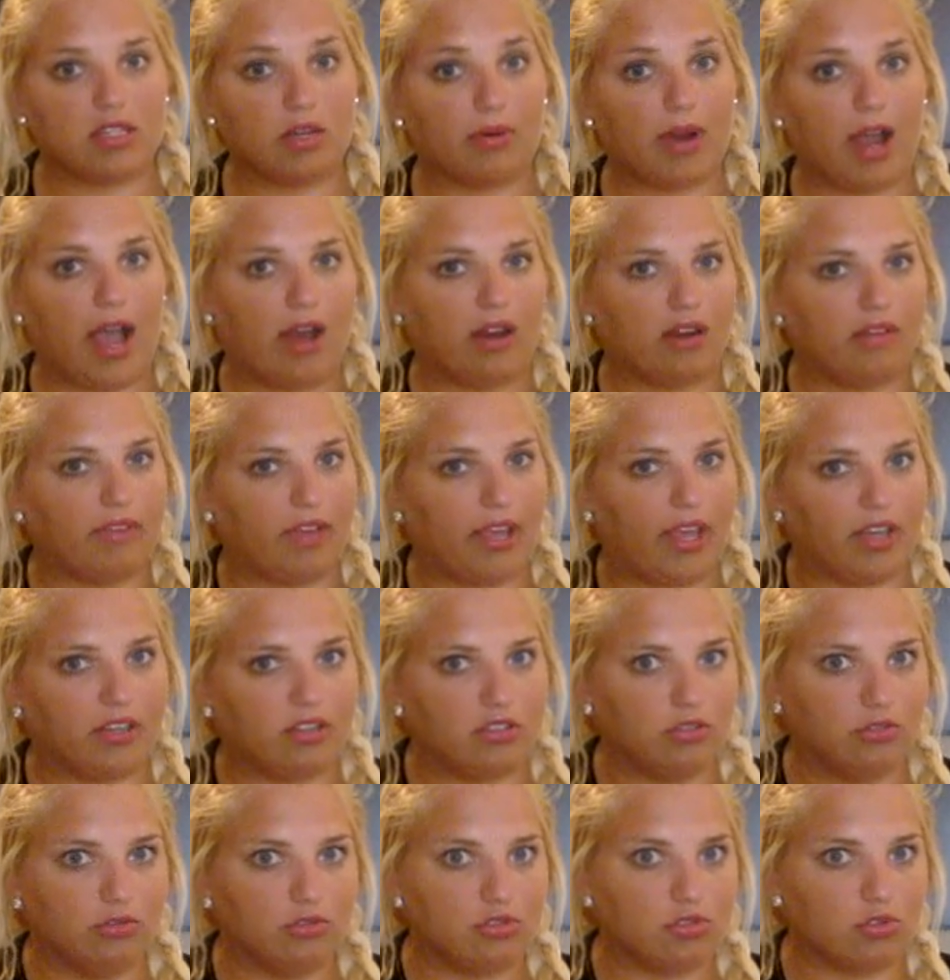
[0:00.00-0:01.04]
They were out of it
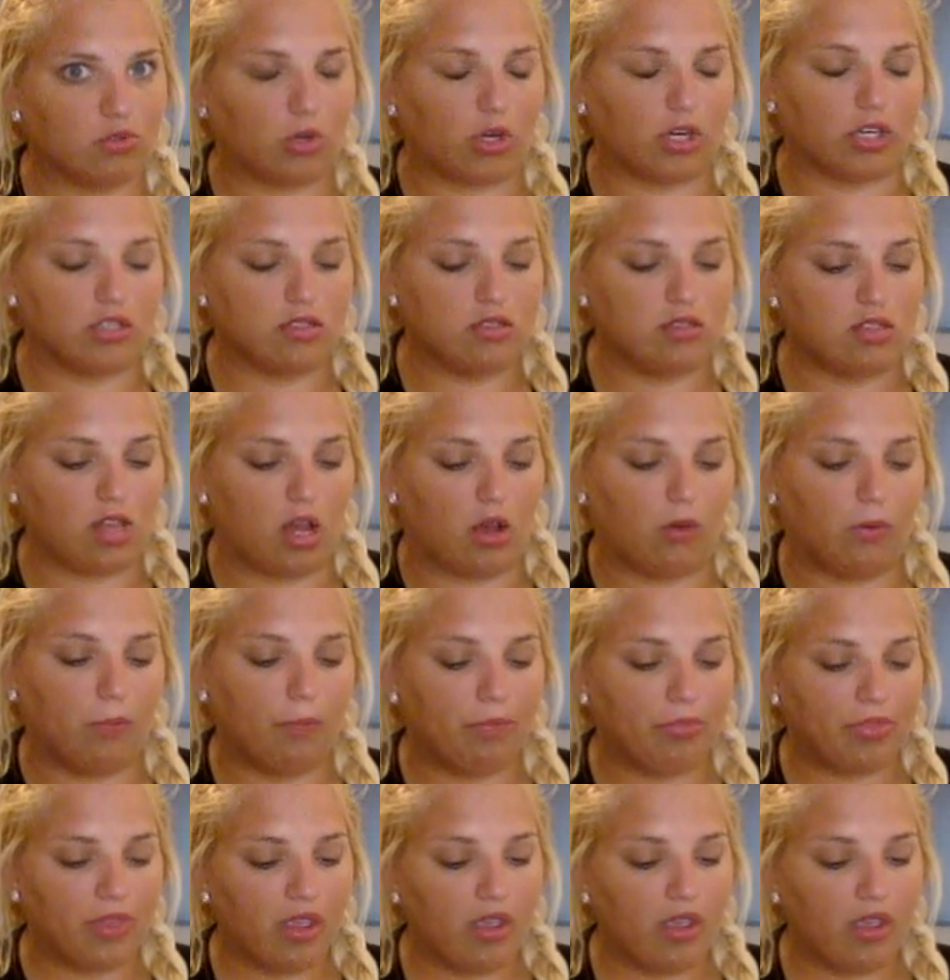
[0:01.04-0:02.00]
at 2 stores, so.